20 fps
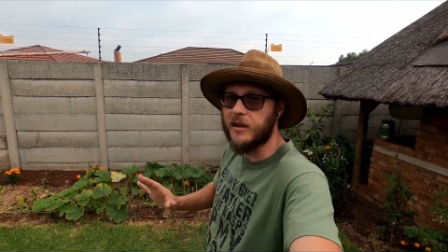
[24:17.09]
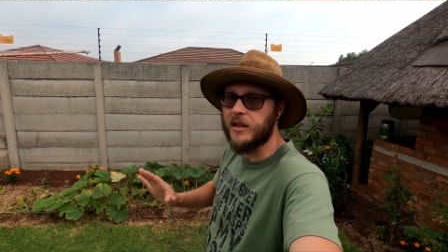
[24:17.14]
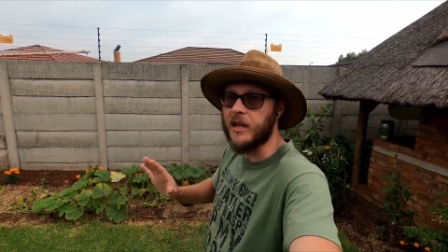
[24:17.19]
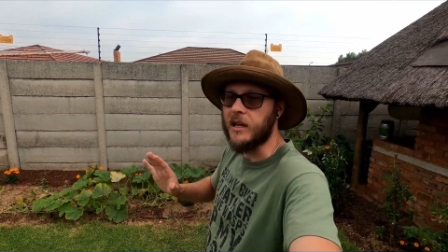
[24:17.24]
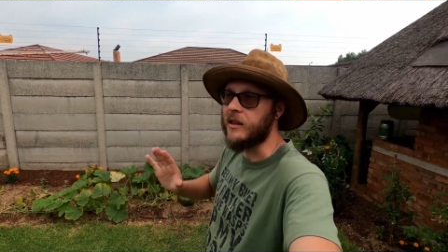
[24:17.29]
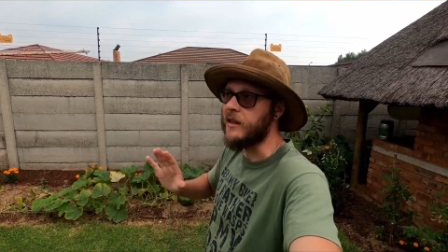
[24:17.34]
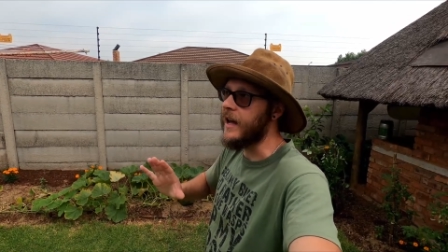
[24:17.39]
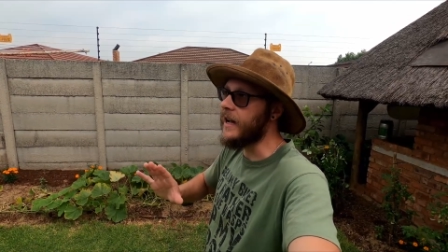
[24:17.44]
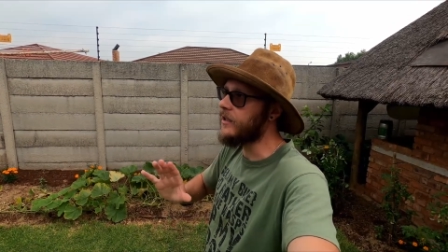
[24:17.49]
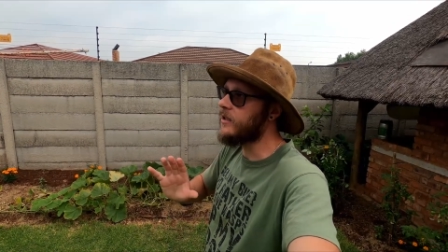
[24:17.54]
I
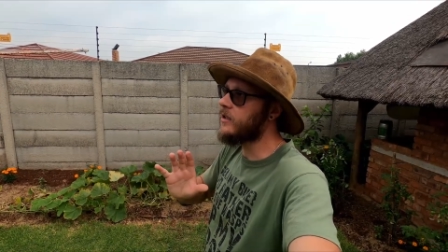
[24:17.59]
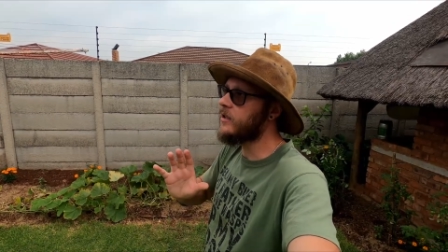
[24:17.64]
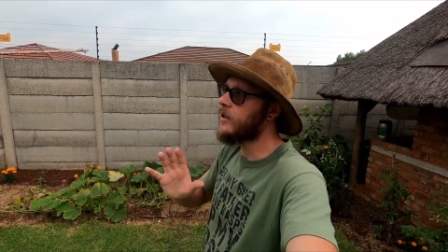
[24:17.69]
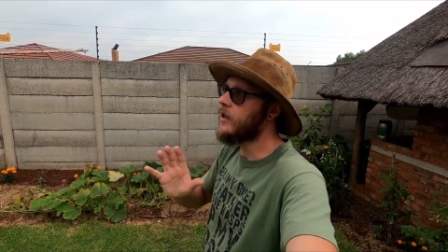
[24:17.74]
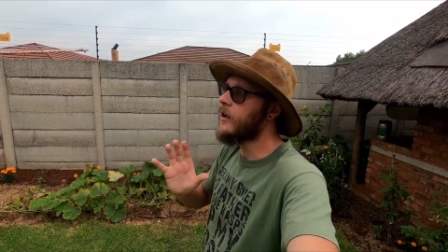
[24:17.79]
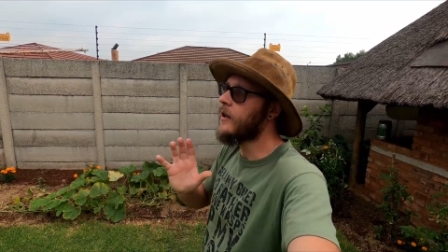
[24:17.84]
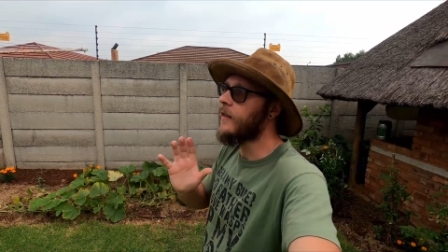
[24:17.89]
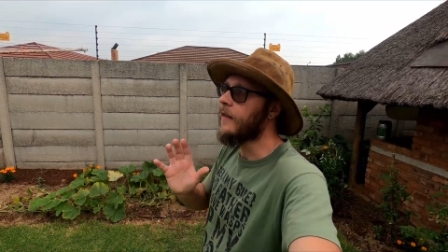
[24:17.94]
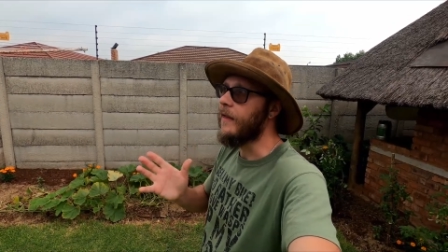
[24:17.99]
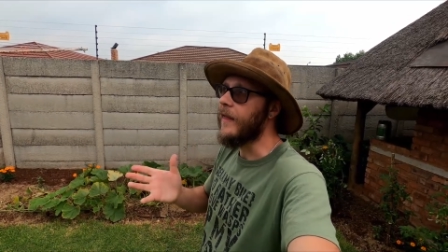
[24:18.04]
think
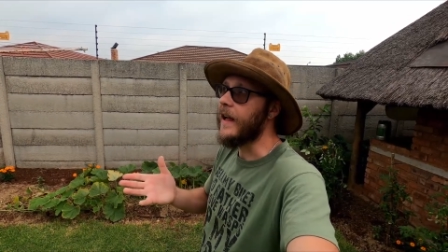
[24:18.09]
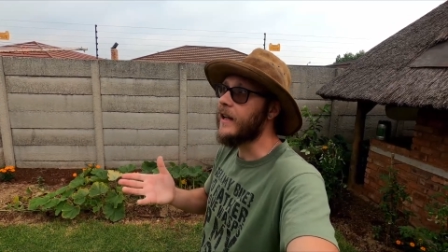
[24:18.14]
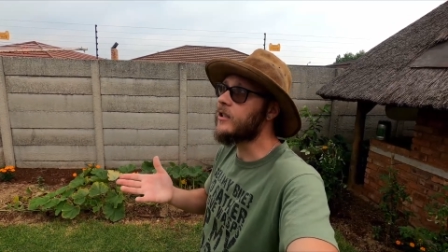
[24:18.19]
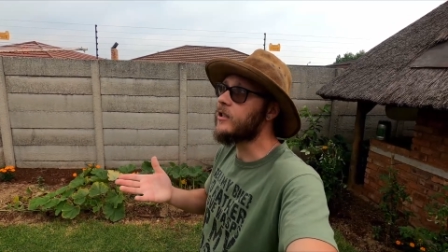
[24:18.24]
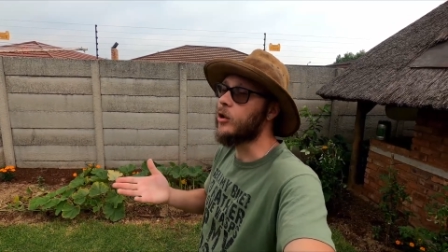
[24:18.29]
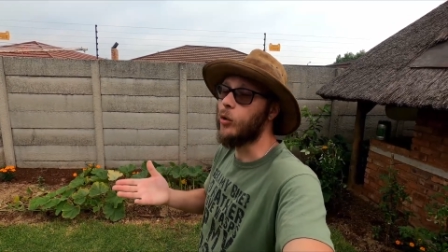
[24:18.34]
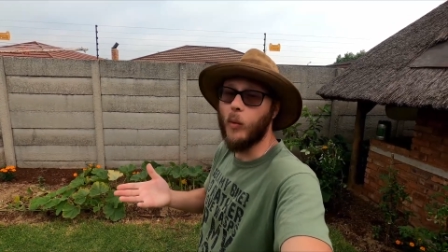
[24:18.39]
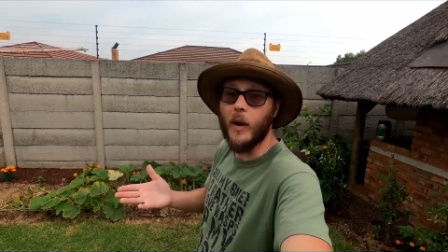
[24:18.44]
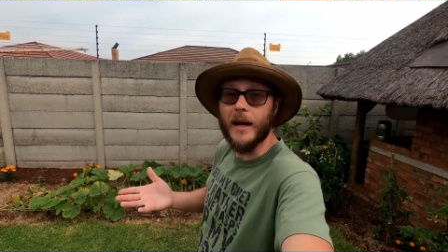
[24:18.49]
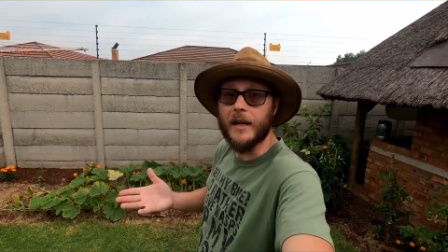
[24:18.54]
that's
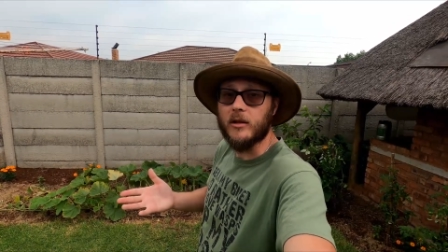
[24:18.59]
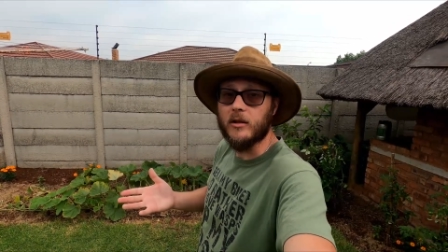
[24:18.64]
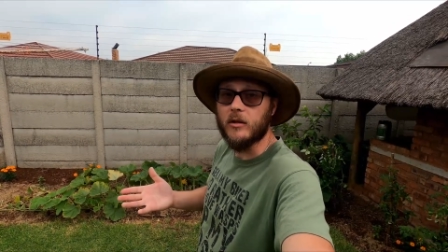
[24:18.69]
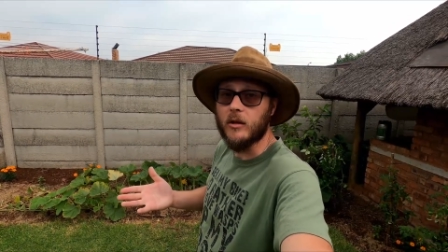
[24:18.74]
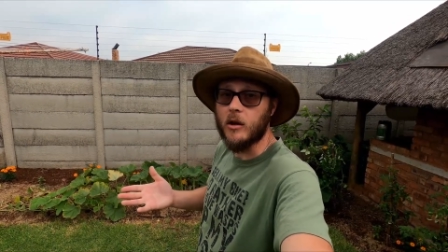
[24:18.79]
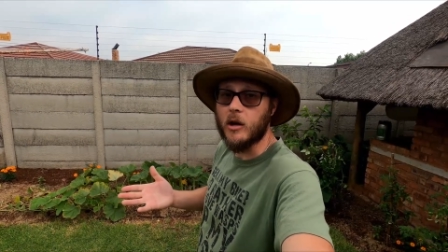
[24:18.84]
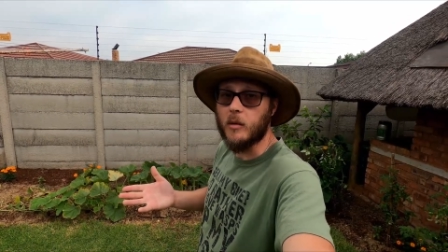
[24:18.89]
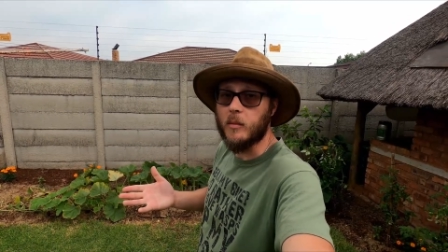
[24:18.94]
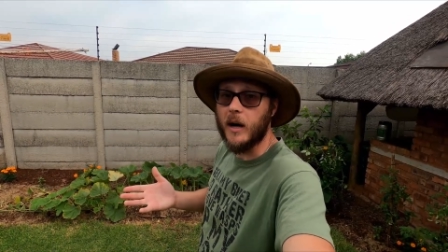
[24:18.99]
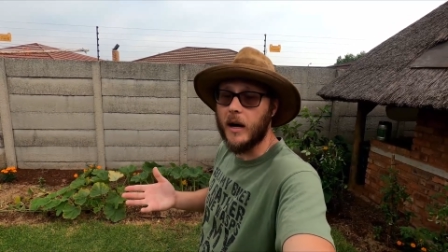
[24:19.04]
the way
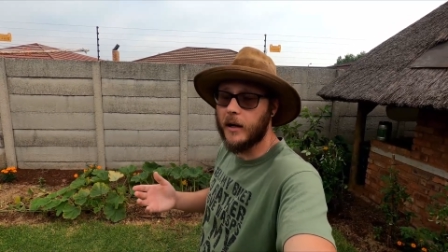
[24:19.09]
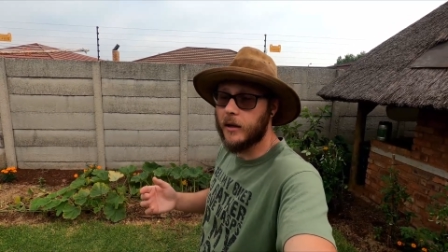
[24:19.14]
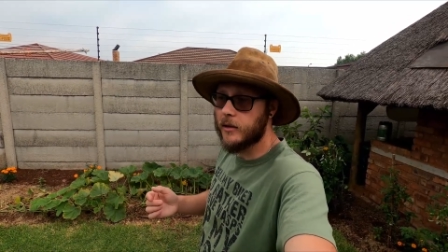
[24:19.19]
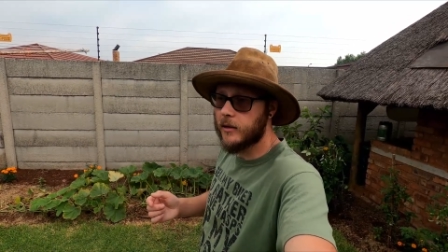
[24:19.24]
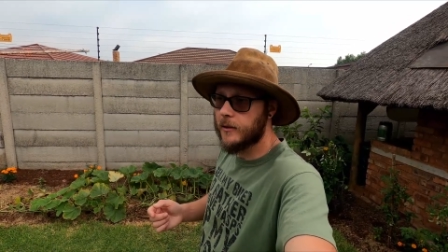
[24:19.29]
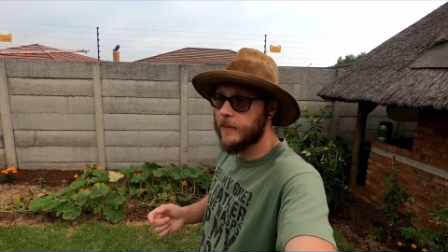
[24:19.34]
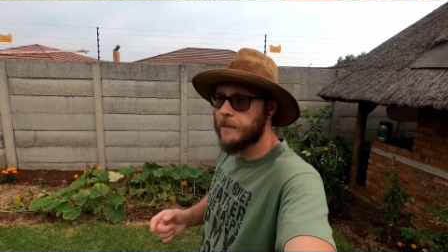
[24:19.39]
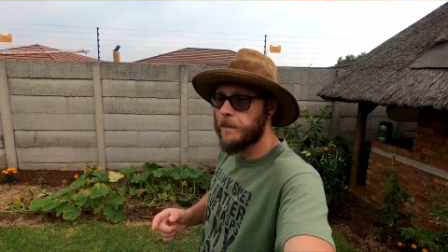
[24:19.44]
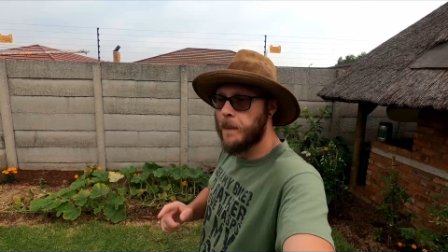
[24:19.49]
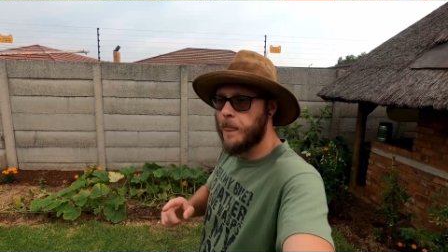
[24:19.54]
to go
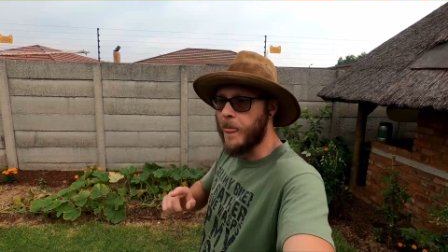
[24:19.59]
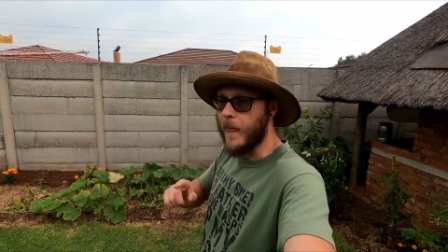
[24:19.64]
about it.